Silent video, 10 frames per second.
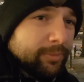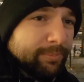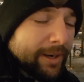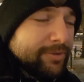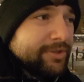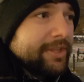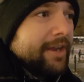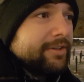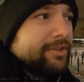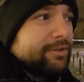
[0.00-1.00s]
browser
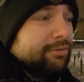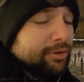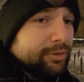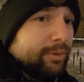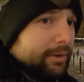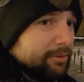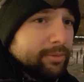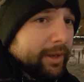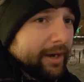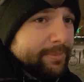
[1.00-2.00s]
standards and so forth,
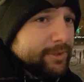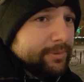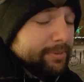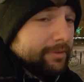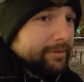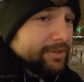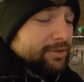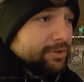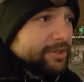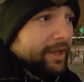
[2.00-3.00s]
you can absolutely build
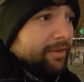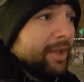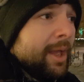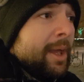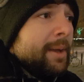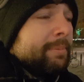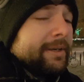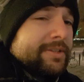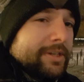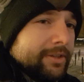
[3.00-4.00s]
this yourself.
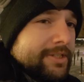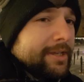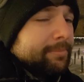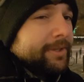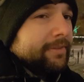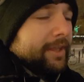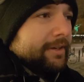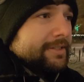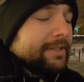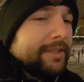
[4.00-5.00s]
But it's not something
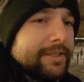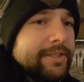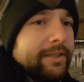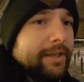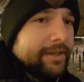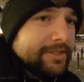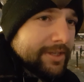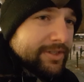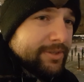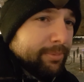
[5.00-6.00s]
that is easily
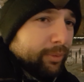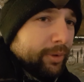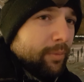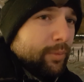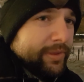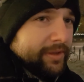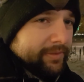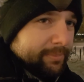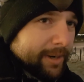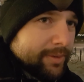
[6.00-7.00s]
accessible
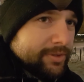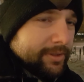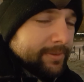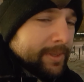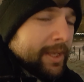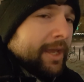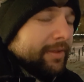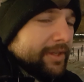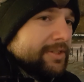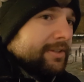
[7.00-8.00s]
within the browser.
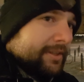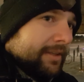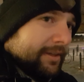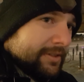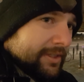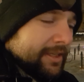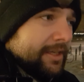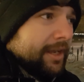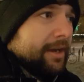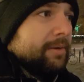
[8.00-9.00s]
And that's the thing that is
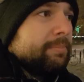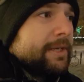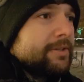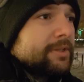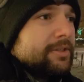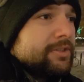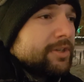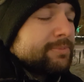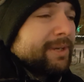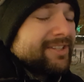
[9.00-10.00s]
key here. Because
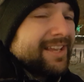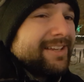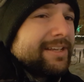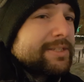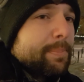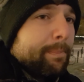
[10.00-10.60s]
just because it is